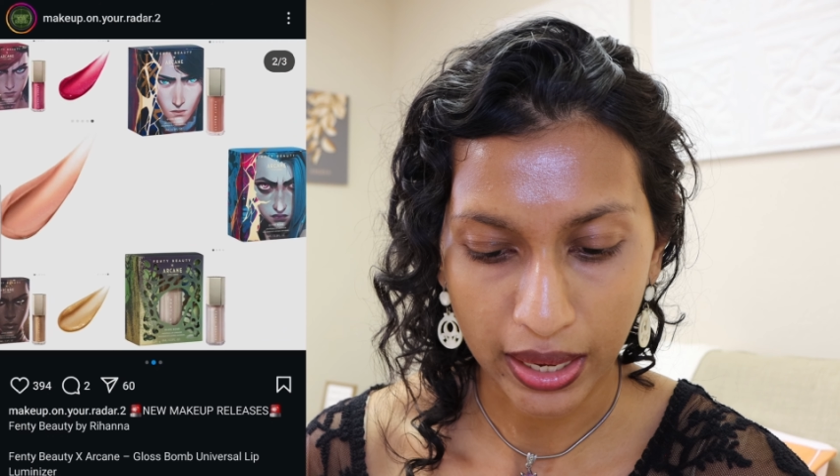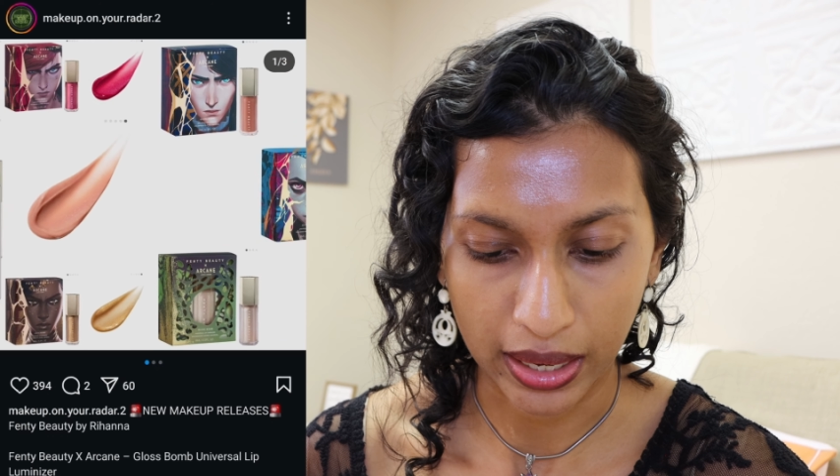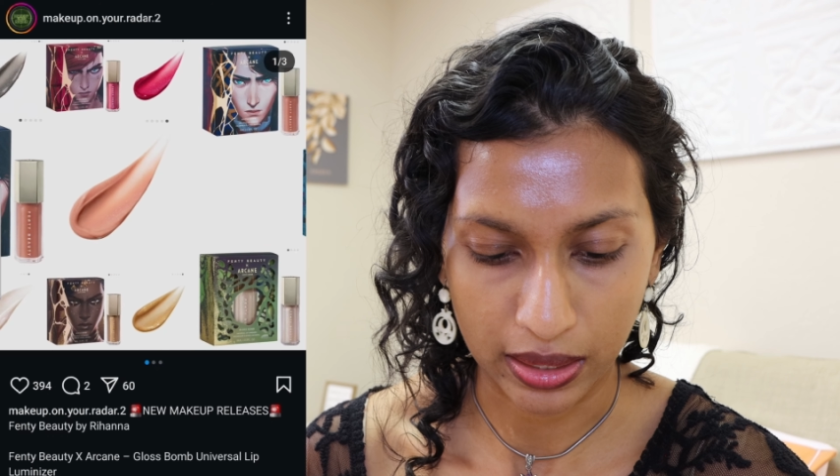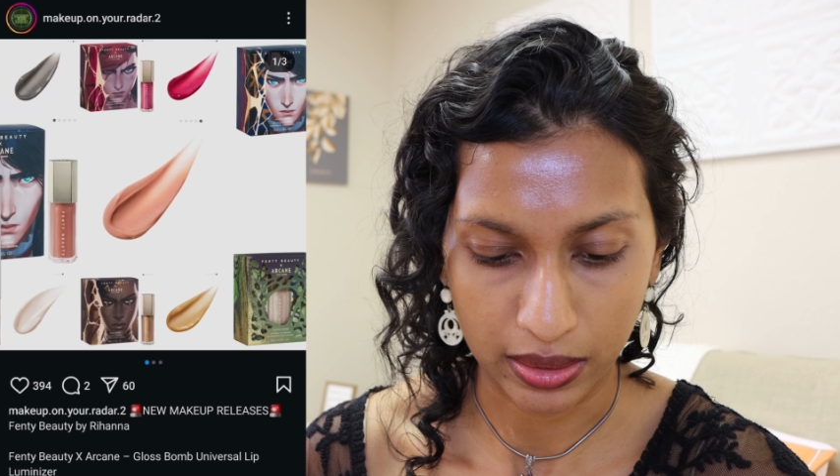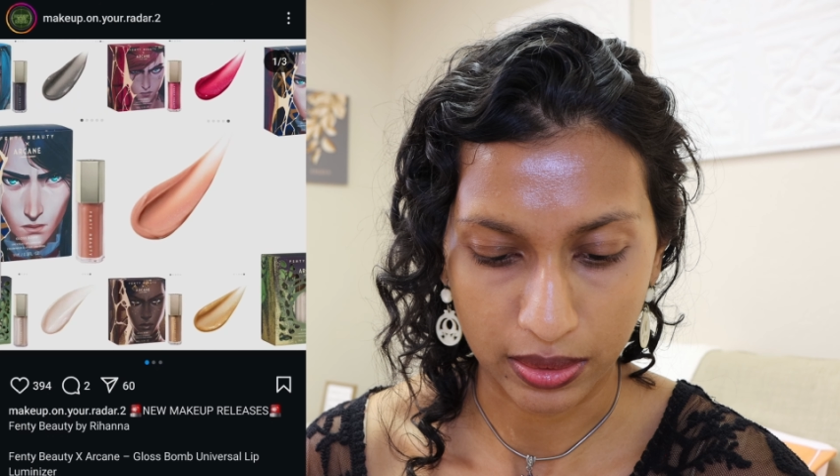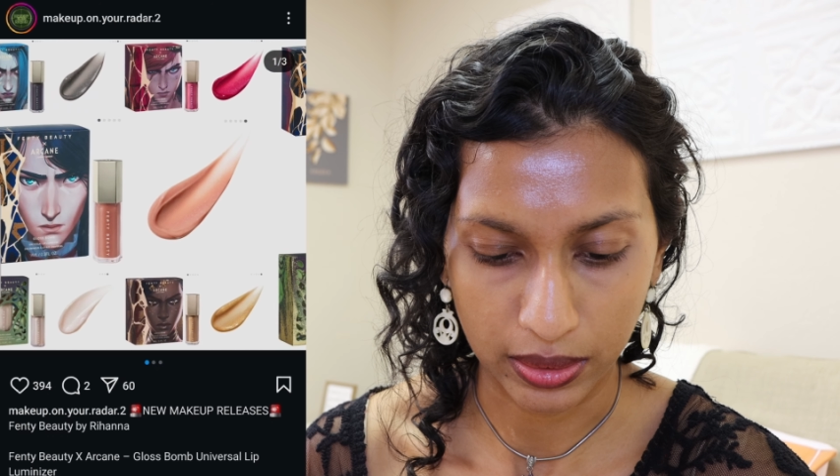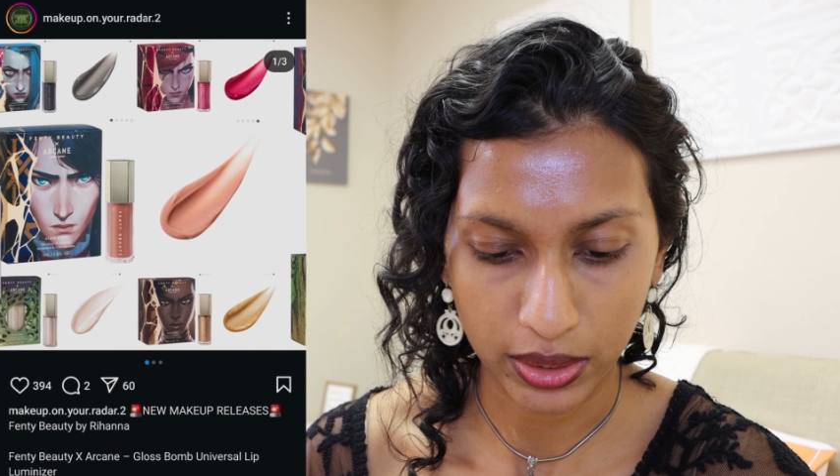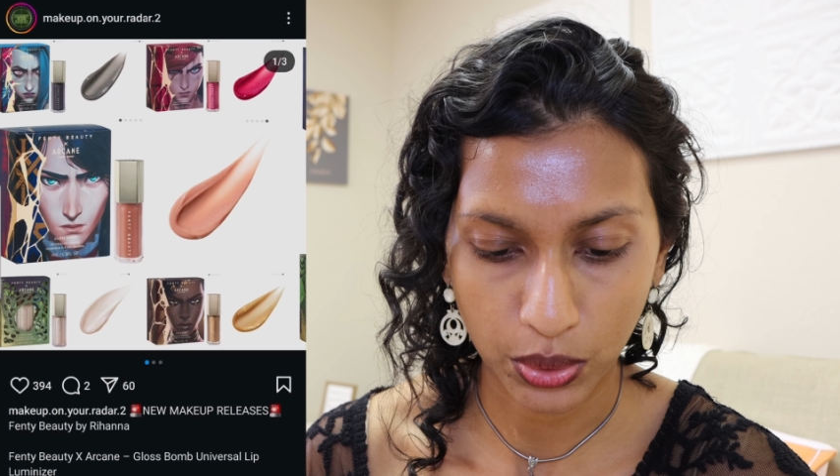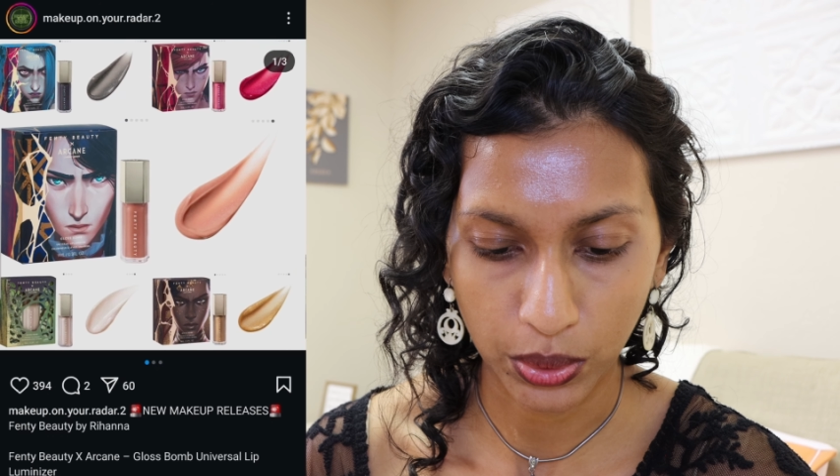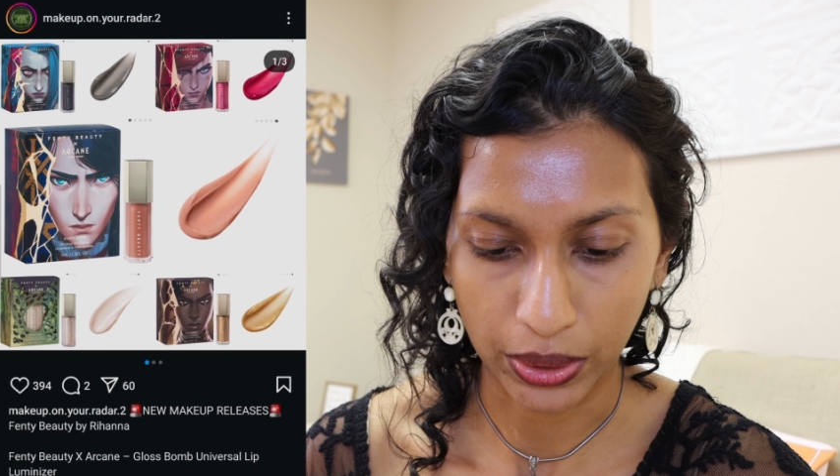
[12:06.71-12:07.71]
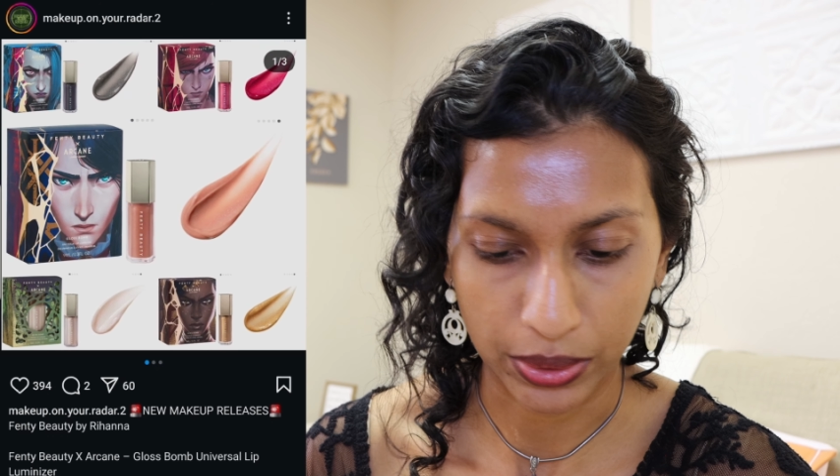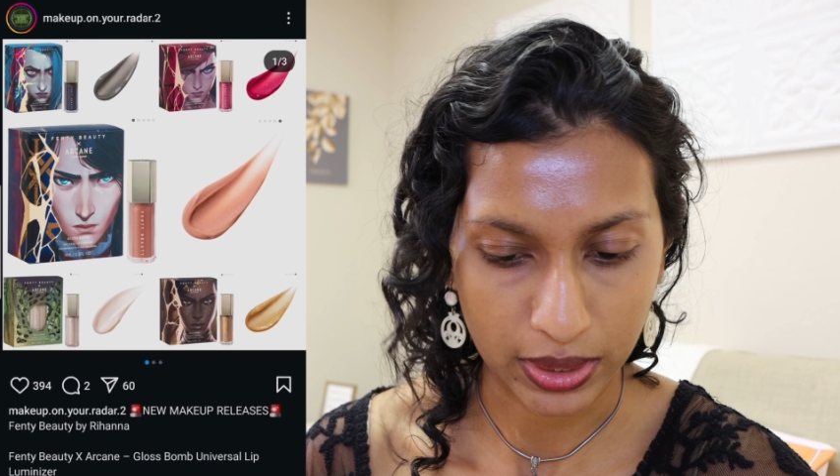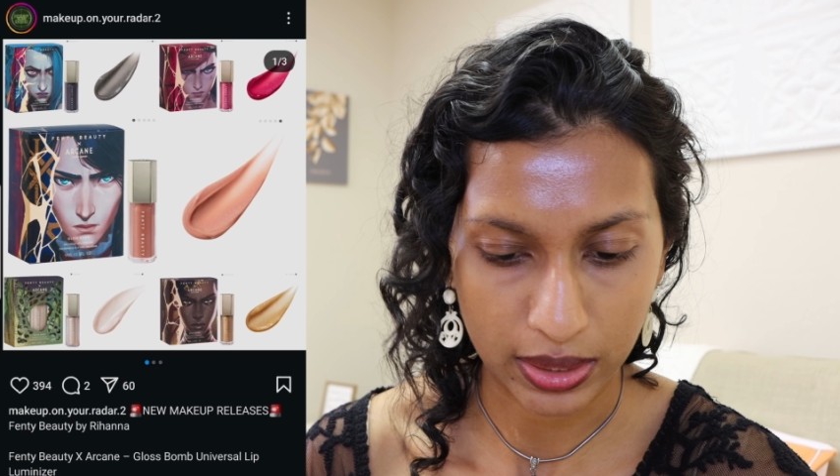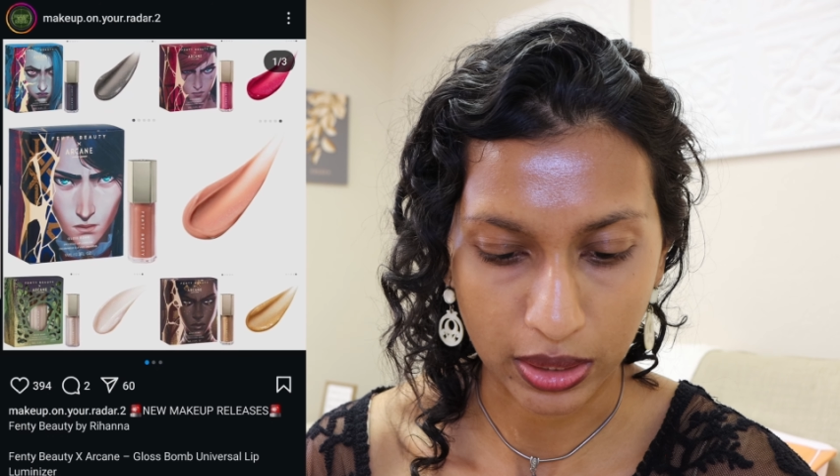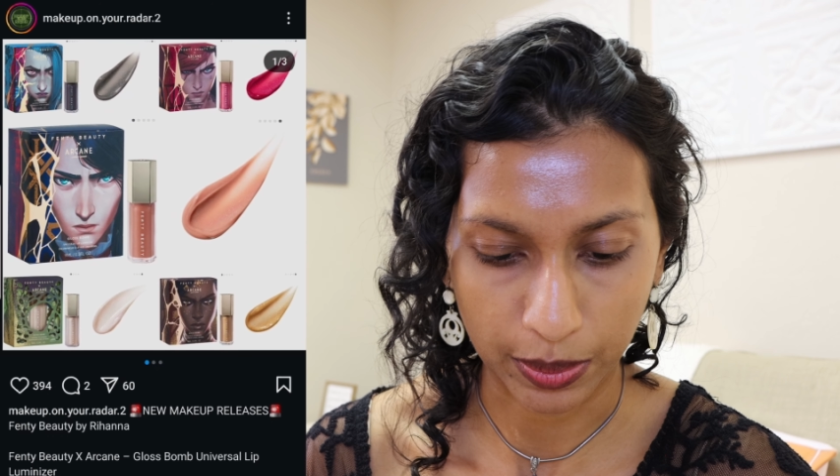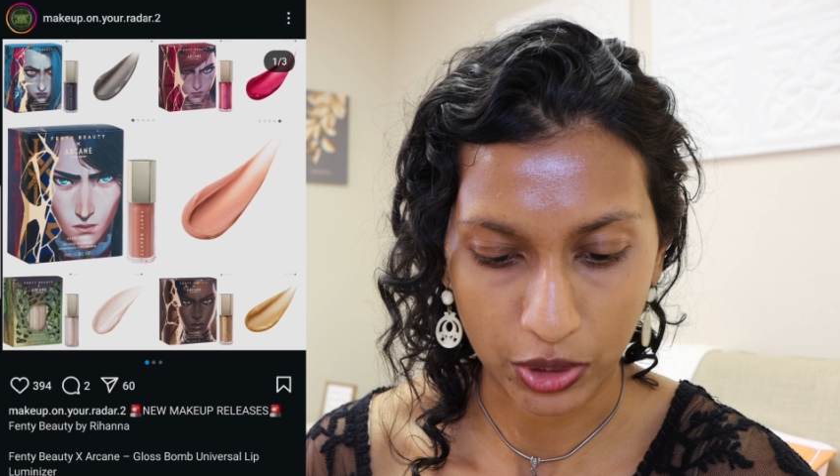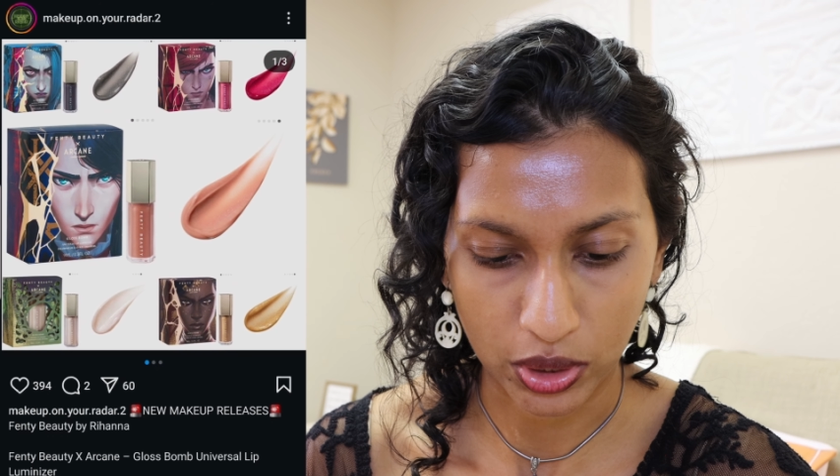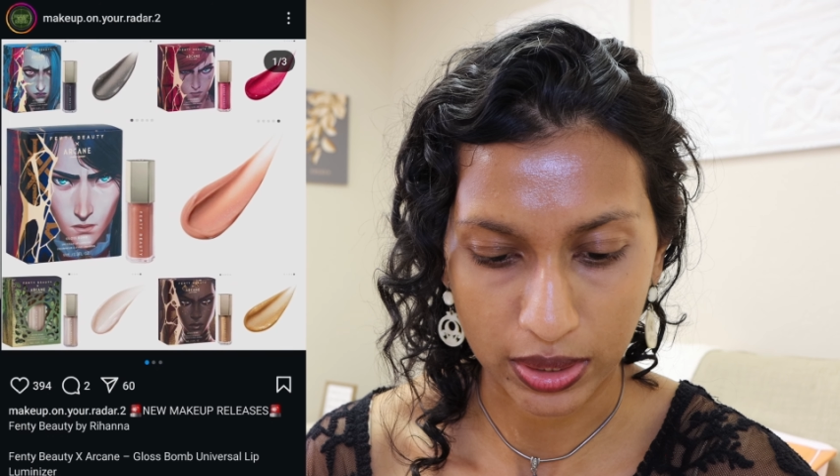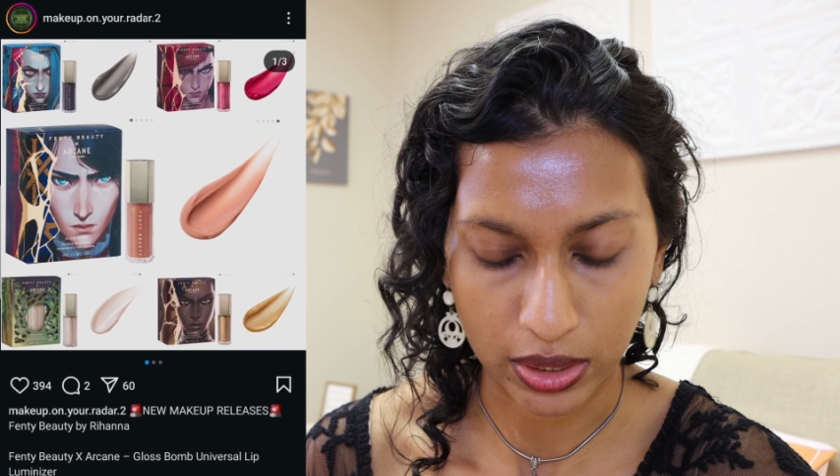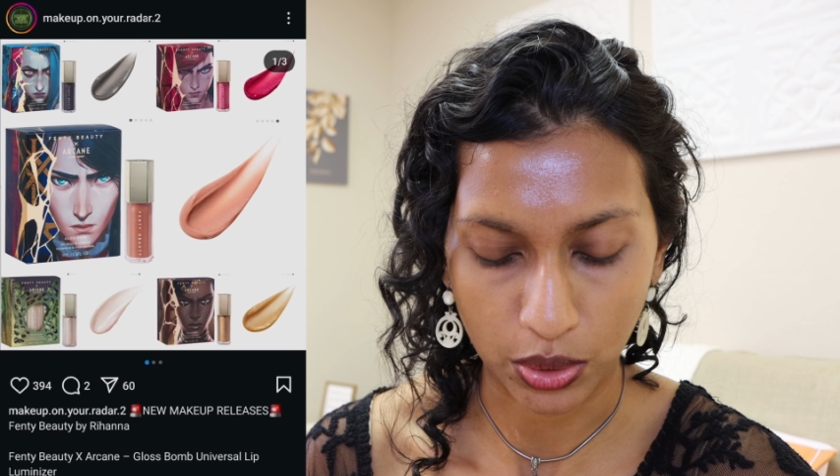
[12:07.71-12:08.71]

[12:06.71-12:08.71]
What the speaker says: And let's go down and see how much this is.